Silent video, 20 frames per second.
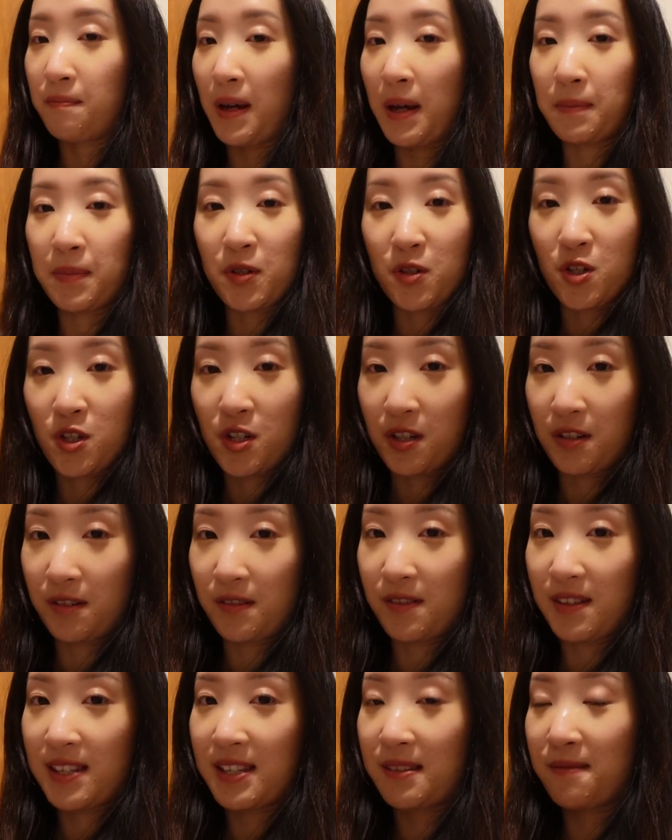bamboo
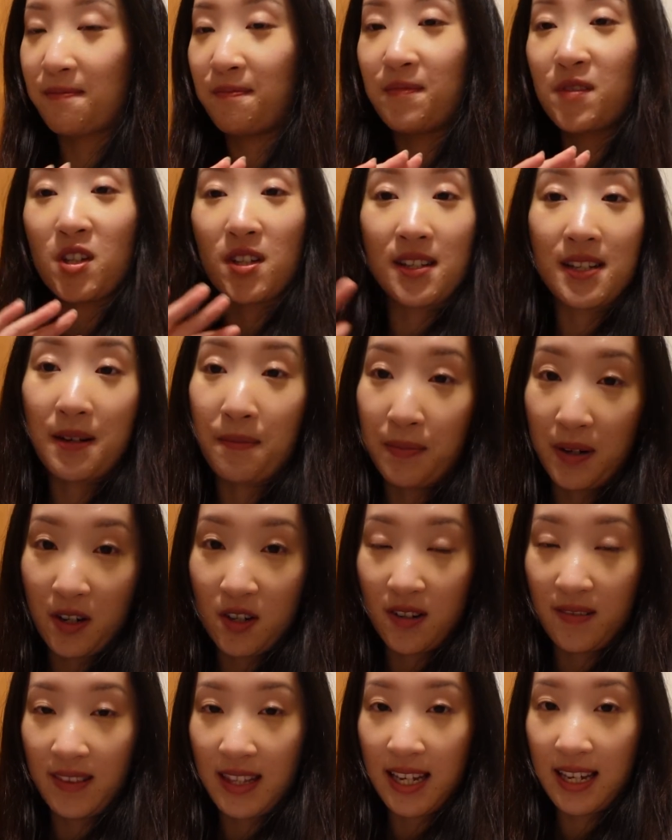shoots, just a
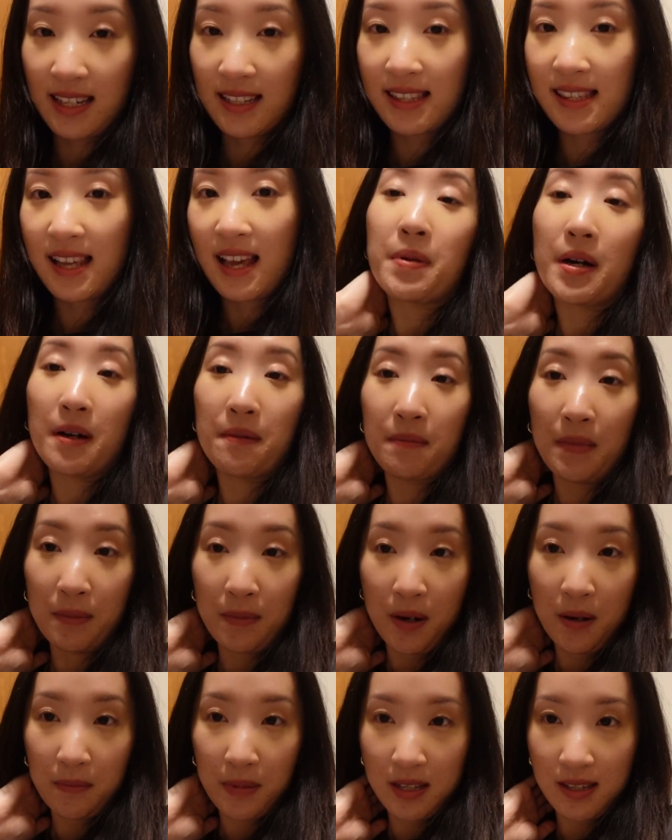bunch of things. But my
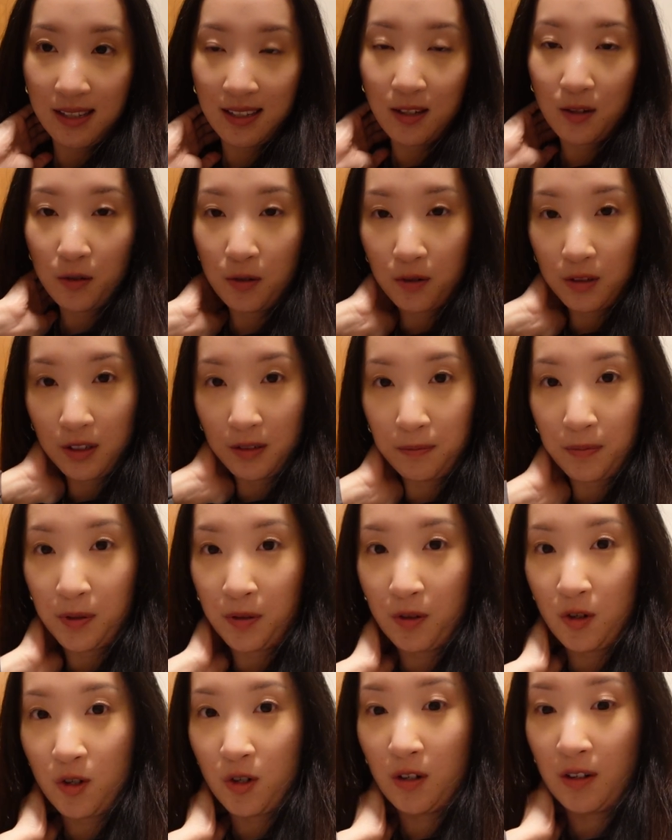mom basically ordered
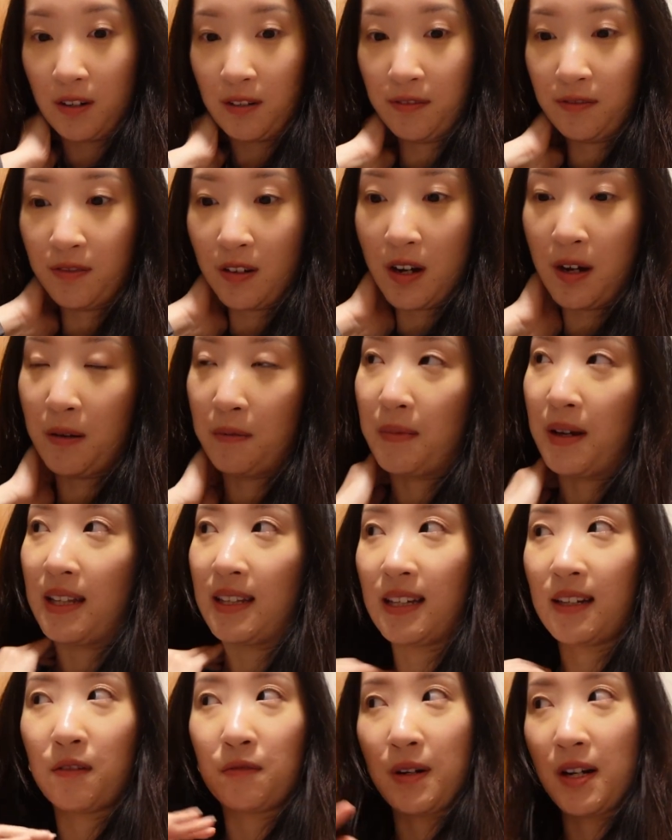Poon Choi from, I
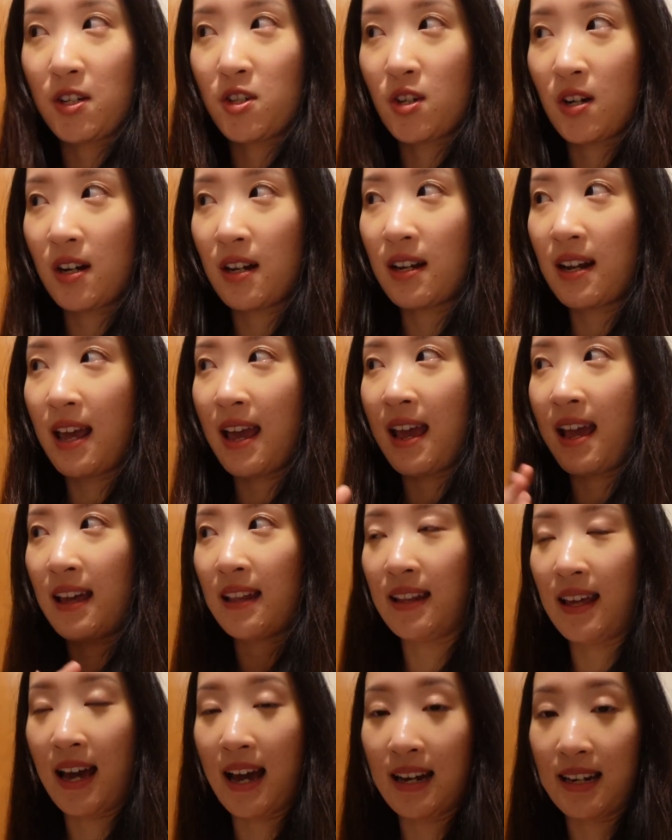think, a restaurant,
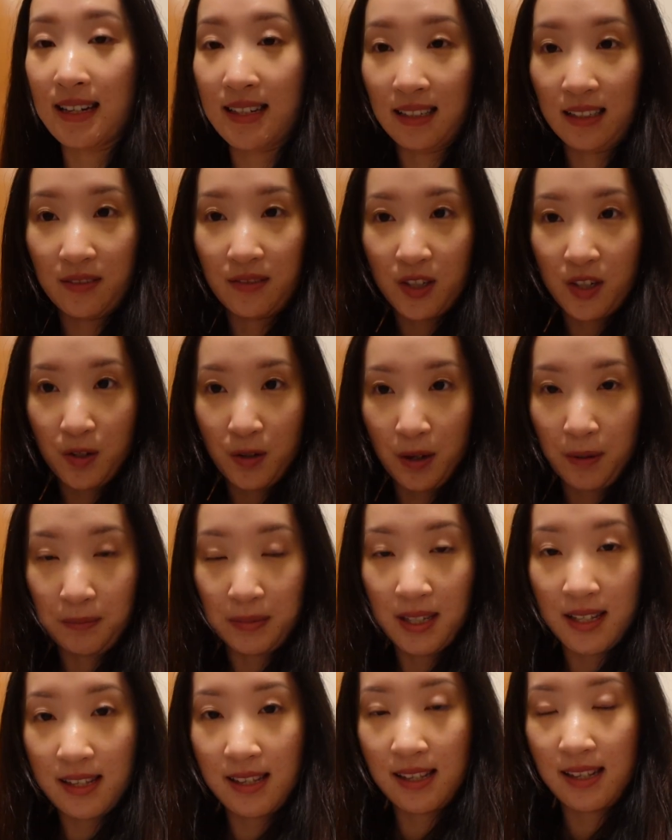and they had it delivered to our
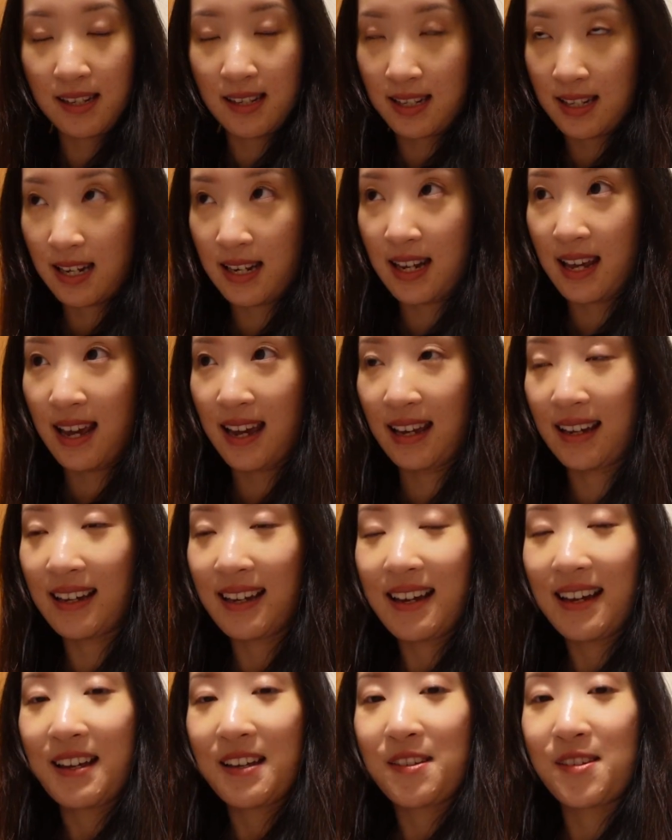place today.
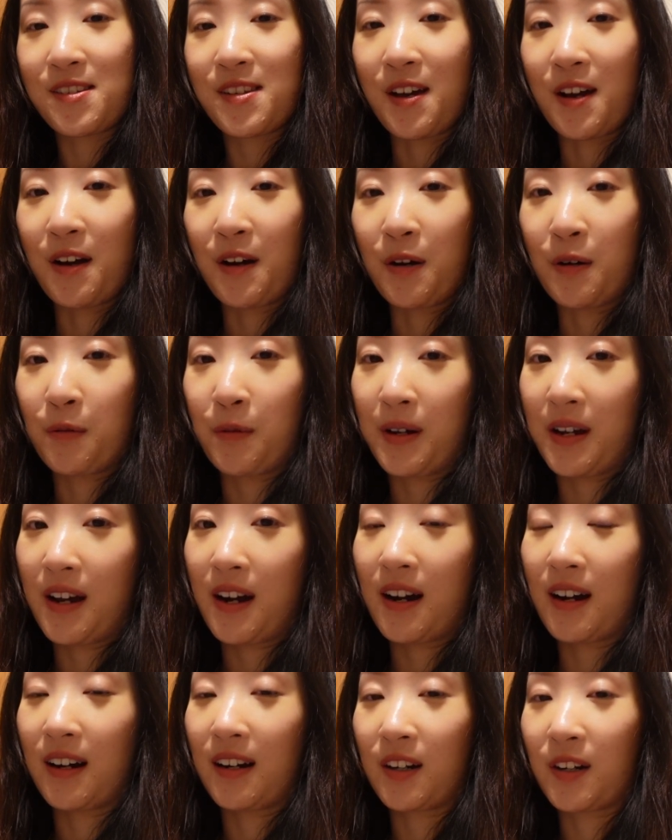So we
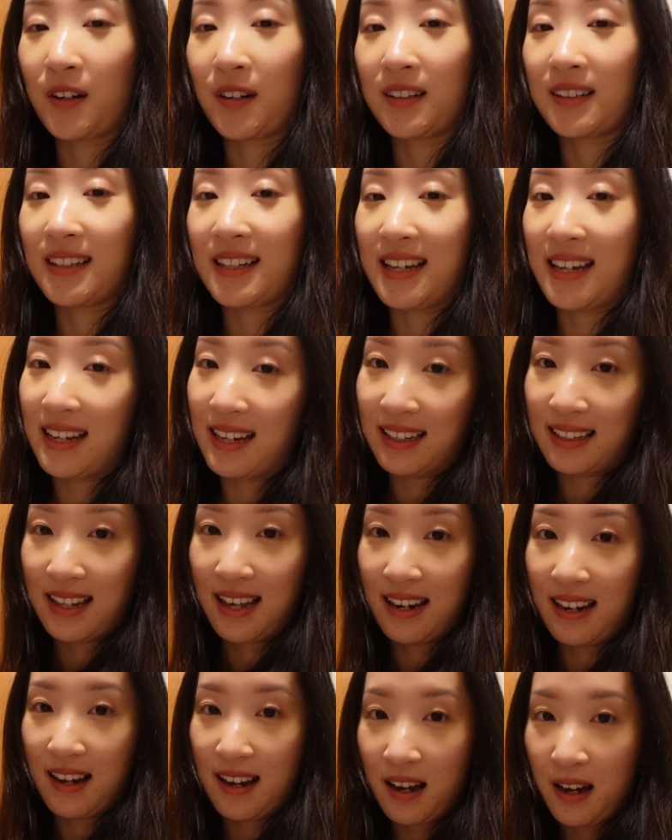are currently heating
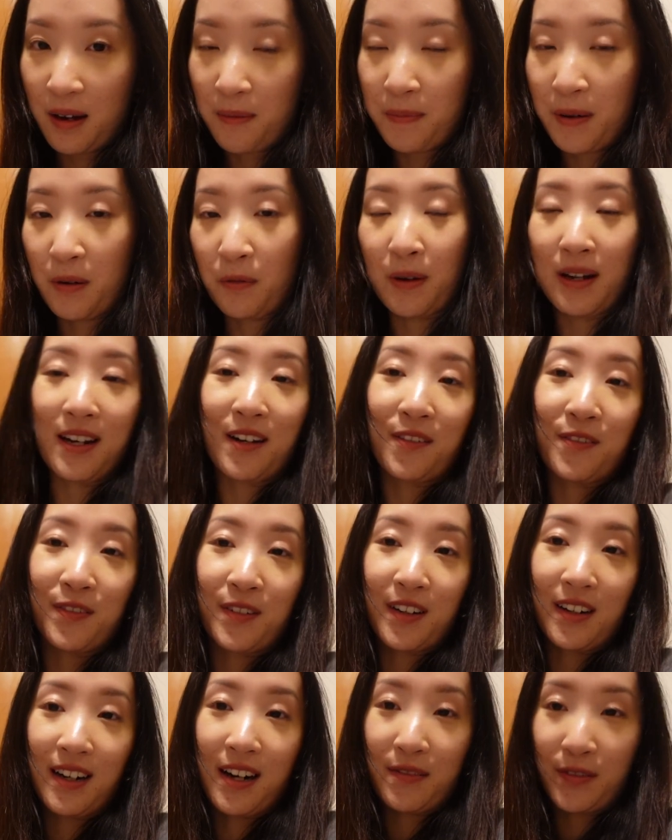that up and waiting
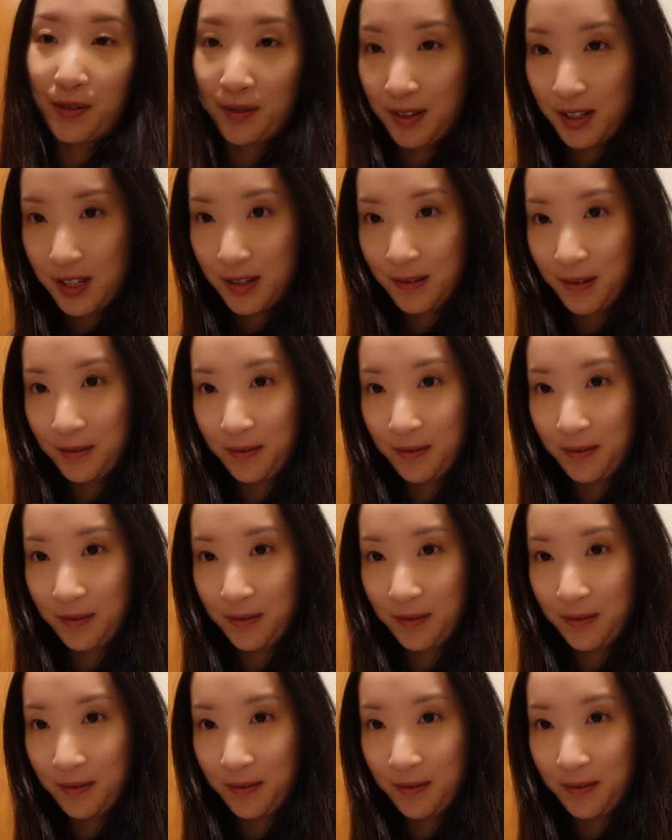for everyone to